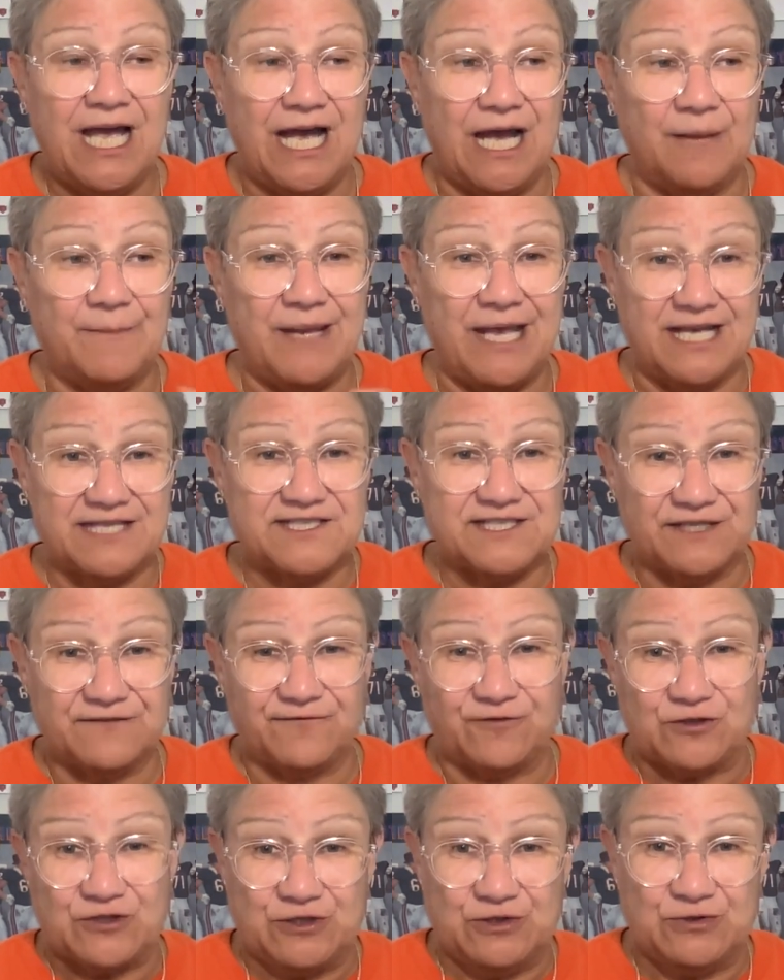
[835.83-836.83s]
I'm asking
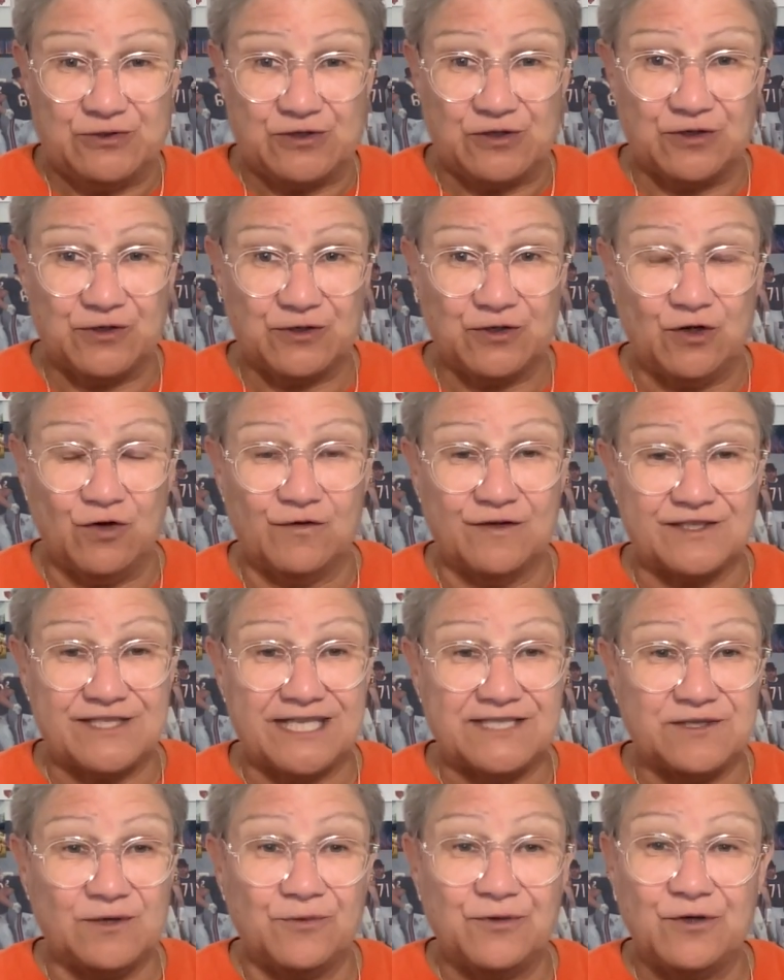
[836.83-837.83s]
for 2 turnovers.
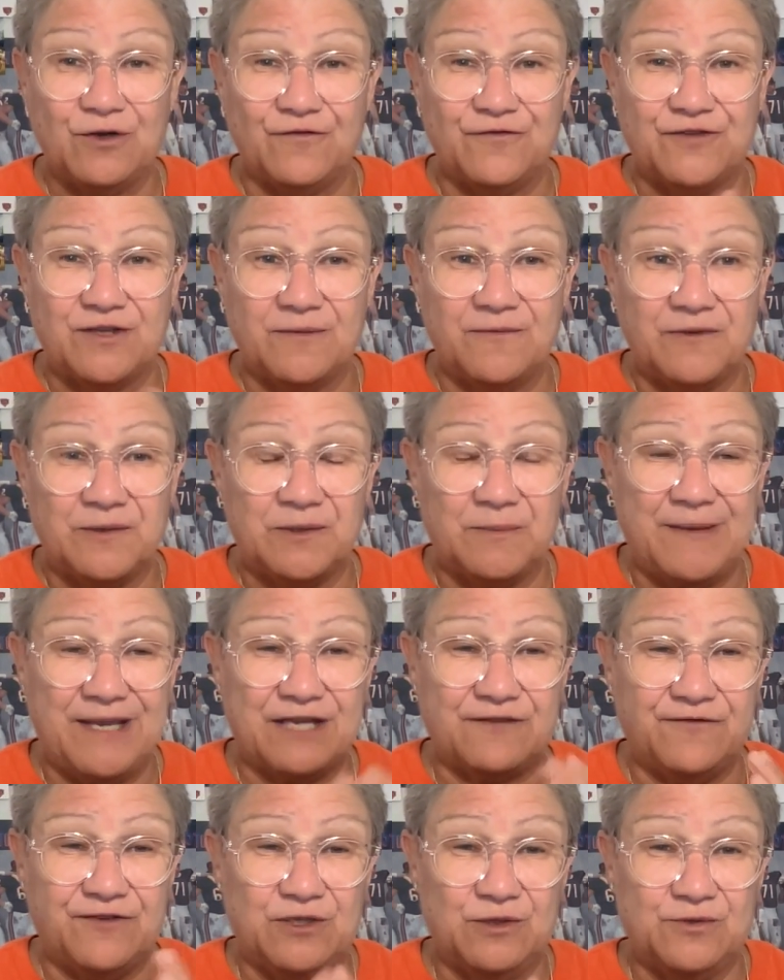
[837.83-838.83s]
I don't know if the
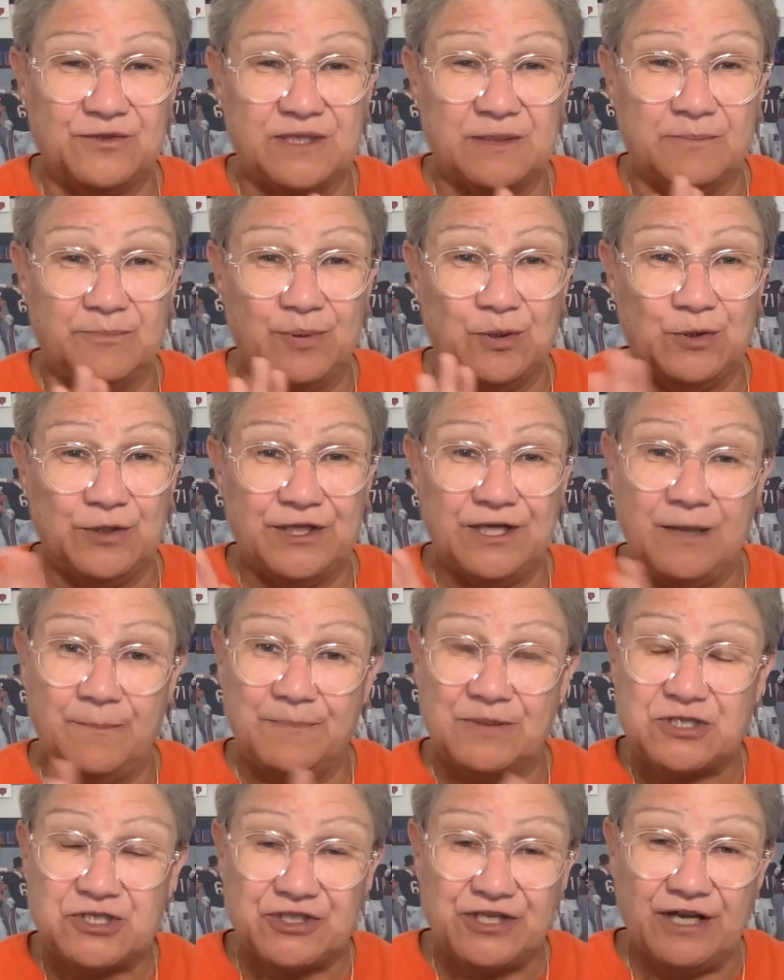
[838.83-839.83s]
backfield can pull it up,
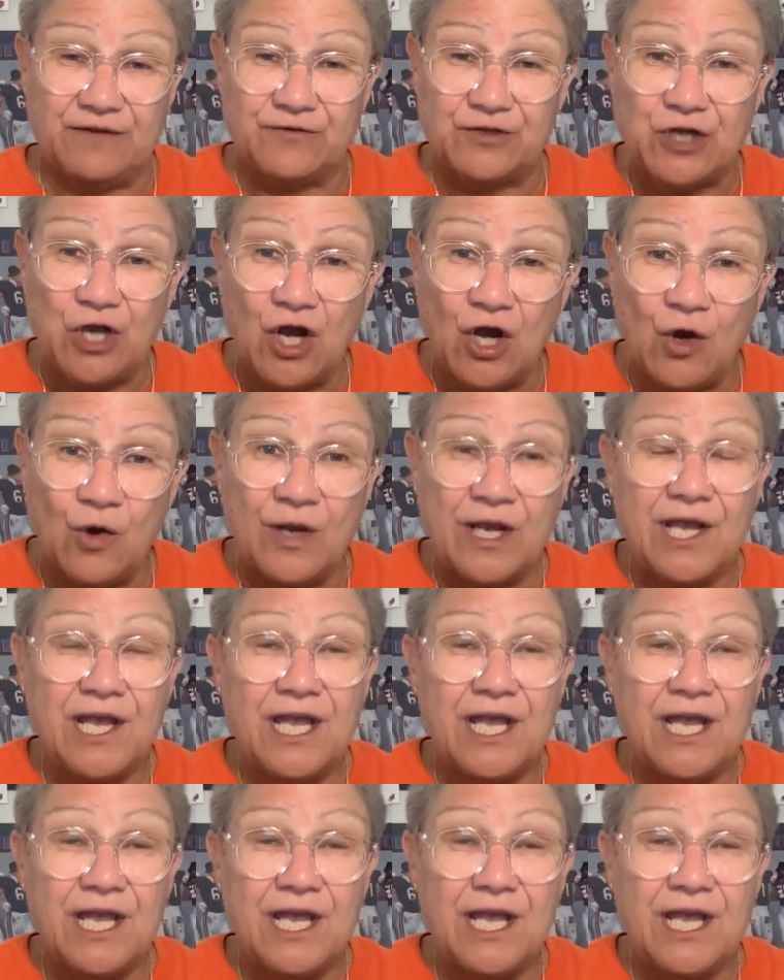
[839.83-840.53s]
but you never know.